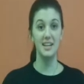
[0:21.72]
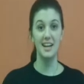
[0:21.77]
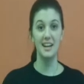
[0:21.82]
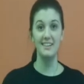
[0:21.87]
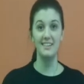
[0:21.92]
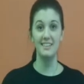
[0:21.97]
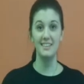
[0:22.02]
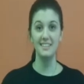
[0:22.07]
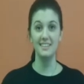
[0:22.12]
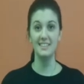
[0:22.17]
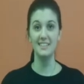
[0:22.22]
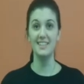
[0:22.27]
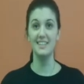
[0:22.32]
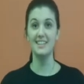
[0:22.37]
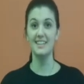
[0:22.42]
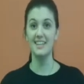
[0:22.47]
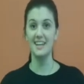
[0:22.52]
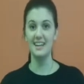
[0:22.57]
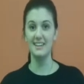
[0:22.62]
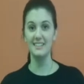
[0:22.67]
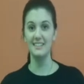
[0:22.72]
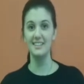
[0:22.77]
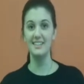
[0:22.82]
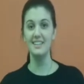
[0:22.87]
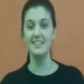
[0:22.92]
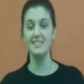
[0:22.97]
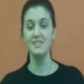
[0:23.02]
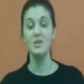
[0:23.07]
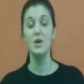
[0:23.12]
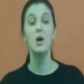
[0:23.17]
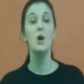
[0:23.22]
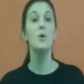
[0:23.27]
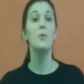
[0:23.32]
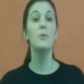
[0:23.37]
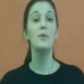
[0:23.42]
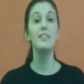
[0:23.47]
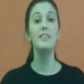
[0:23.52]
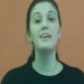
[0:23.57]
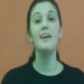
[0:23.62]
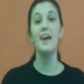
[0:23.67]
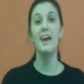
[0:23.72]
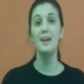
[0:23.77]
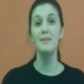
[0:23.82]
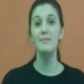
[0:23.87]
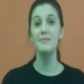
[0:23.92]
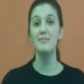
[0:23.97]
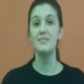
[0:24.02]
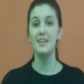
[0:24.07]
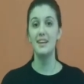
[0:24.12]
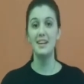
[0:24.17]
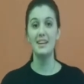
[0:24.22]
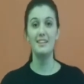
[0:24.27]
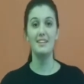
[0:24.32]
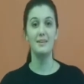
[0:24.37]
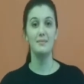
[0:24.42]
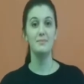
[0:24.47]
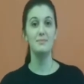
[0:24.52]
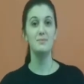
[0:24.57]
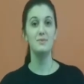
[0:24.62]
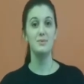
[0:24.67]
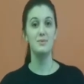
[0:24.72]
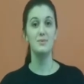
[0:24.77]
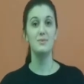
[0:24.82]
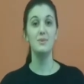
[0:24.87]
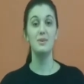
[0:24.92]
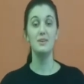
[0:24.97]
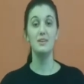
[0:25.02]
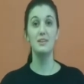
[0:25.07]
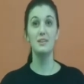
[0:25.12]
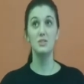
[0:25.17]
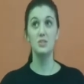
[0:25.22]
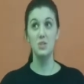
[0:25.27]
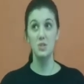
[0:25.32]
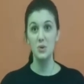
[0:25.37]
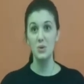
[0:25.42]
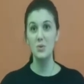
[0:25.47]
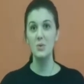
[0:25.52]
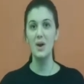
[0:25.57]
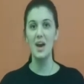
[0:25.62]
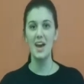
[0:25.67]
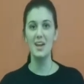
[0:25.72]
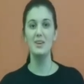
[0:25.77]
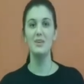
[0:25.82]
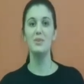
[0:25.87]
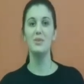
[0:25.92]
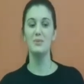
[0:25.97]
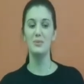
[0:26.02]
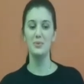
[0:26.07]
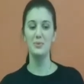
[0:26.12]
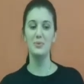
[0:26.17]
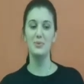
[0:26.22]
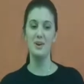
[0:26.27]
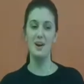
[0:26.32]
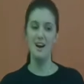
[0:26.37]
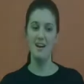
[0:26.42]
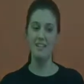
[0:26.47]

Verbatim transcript: pre-calculus and calculus with the aim of getting them to, to and through